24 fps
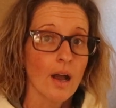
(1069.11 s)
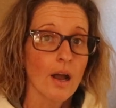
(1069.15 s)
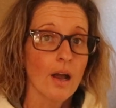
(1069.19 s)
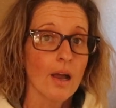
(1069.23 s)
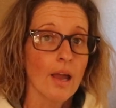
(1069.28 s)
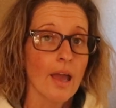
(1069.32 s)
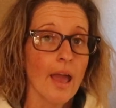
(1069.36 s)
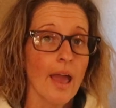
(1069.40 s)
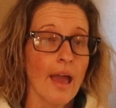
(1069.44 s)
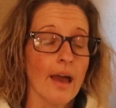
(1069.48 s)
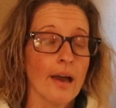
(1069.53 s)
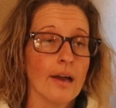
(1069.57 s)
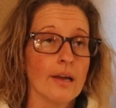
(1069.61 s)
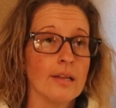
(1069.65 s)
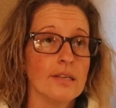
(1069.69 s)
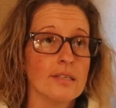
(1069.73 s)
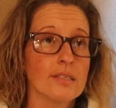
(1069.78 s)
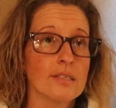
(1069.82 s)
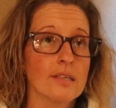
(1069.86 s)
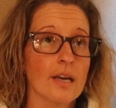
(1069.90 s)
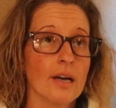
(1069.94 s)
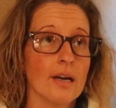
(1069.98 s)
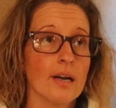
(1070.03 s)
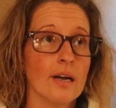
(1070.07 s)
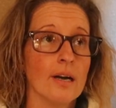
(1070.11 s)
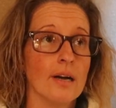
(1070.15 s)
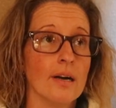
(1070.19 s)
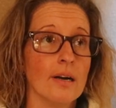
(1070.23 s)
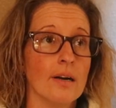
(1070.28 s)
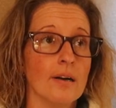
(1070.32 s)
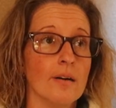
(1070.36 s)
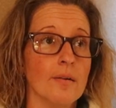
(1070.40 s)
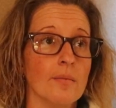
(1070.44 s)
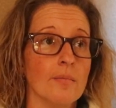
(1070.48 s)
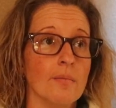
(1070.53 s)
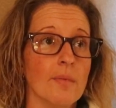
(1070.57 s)
and
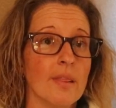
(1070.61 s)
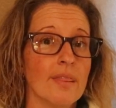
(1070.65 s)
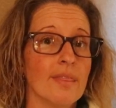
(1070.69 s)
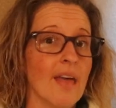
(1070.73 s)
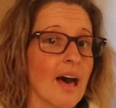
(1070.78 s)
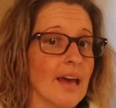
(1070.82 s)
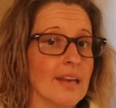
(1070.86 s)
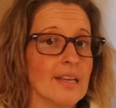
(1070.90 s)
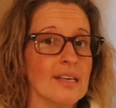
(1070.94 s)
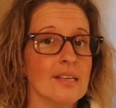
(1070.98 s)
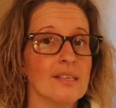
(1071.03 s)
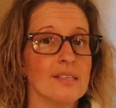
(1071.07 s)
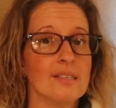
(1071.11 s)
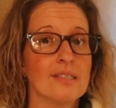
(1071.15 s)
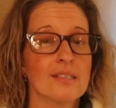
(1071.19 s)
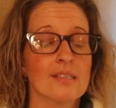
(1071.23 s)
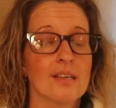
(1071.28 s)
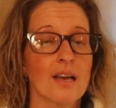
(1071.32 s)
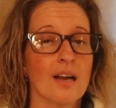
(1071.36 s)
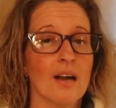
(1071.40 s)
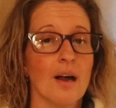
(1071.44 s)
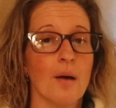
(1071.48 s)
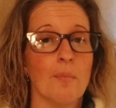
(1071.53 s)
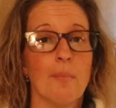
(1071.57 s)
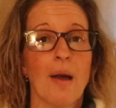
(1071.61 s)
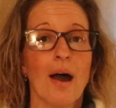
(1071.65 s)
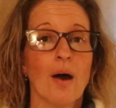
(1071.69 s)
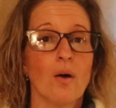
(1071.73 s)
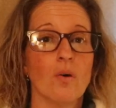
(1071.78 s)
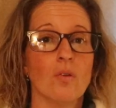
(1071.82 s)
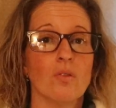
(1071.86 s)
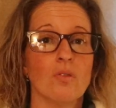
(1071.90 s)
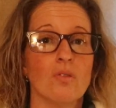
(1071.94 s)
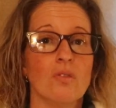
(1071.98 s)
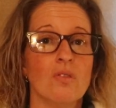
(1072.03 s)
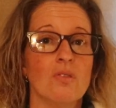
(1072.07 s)
that is
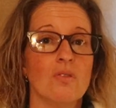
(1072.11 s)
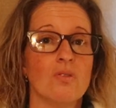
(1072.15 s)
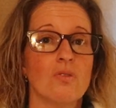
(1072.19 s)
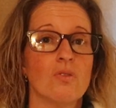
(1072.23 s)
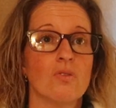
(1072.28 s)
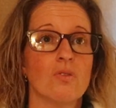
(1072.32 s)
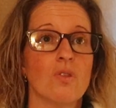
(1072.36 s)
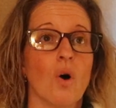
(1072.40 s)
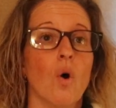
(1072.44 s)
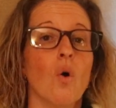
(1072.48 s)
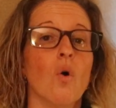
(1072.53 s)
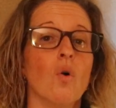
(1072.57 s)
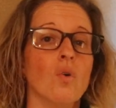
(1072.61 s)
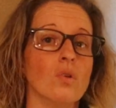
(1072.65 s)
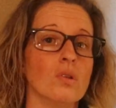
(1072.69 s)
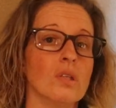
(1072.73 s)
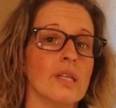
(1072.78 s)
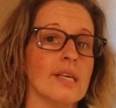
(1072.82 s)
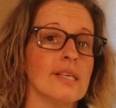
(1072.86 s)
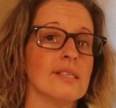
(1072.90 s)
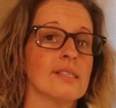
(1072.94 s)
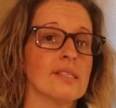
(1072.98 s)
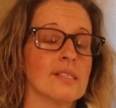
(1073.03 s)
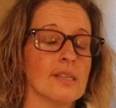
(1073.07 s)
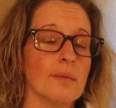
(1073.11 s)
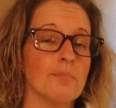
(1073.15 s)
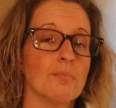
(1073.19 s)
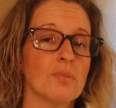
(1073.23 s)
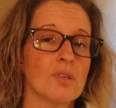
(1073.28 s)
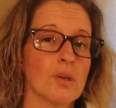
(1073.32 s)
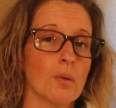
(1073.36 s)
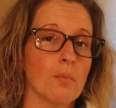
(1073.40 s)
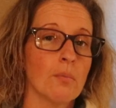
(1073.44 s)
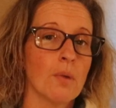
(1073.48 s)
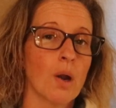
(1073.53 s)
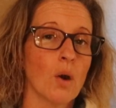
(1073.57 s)
about the only
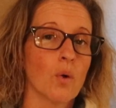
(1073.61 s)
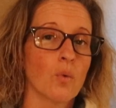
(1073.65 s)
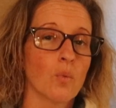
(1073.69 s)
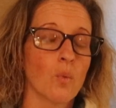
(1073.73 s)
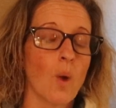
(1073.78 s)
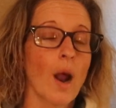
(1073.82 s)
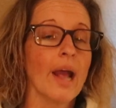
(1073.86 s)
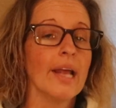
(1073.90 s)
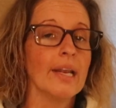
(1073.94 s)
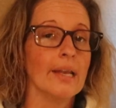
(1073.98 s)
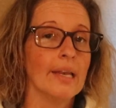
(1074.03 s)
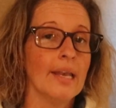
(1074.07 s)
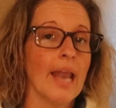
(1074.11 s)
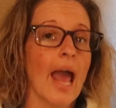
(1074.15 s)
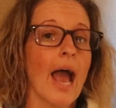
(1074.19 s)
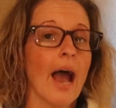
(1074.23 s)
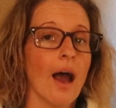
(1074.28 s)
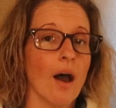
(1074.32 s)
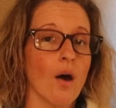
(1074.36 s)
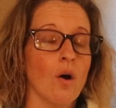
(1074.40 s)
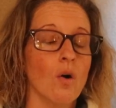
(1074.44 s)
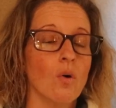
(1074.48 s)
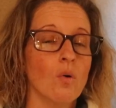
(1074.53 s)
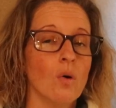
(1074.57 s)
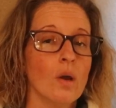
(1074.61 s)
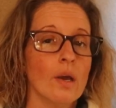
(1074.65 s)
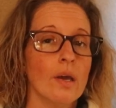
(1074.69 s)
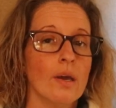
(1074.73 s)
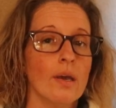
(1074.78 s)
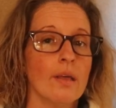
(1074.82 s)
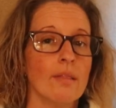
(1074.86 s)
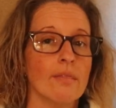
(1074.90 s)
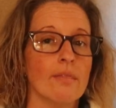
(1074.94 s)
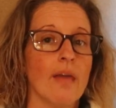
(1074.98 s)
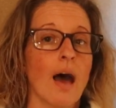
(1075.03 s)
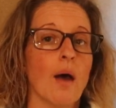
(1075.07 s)
symptom right now
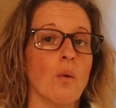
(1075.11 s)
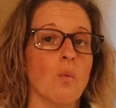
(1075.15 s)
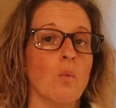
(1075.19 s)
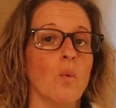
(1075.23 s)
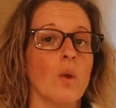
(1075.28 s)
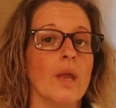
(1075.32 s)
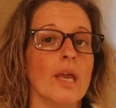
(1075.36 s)
that